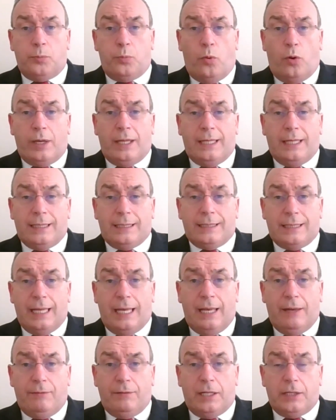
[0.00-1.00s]
what He has
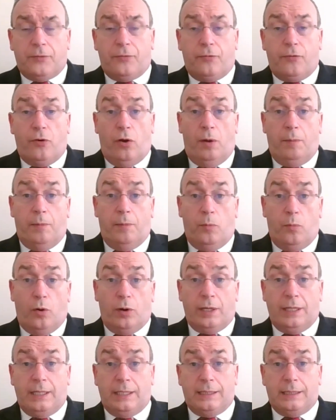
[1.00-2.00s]
saved us from and
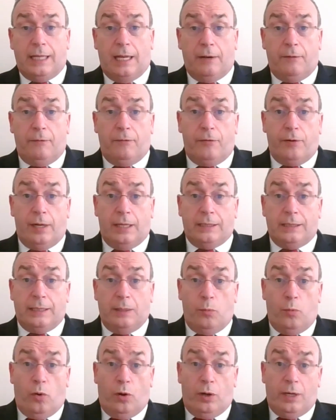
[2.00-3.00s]
what He has done for us
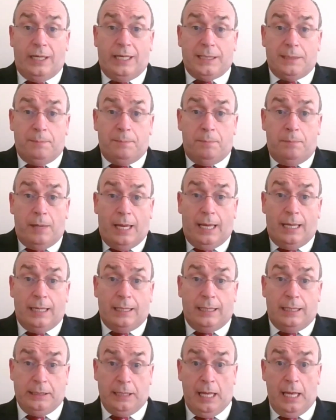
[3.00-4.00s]
and what He has
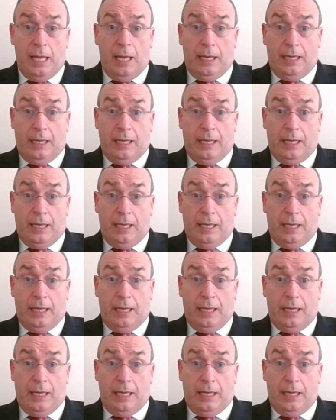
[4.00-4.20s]
made us,